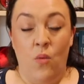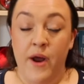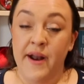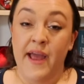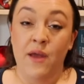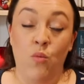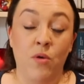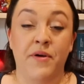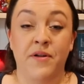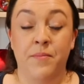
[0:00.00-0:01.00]
When a
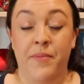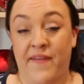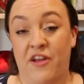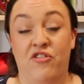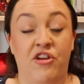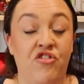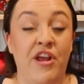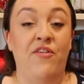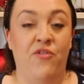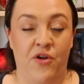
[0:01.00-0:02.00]
woman potentially
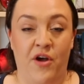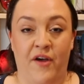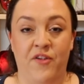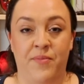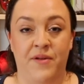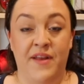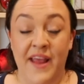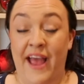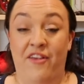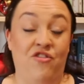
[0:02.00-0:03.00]
cheats on her husband,
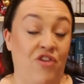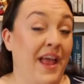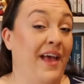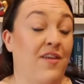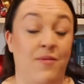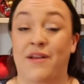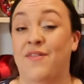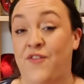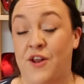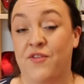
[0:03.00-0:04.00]
yes, she has committed
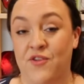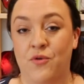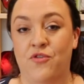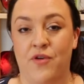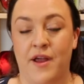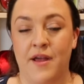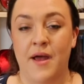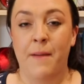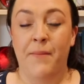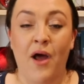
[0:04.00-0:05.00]
the sin of adultery,
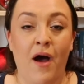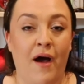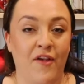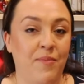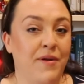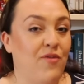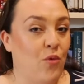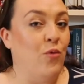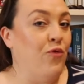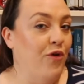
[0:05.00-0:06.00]
but her husband is
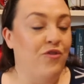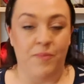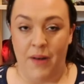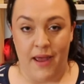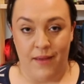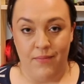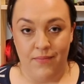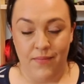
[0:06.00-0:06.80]
also to blame.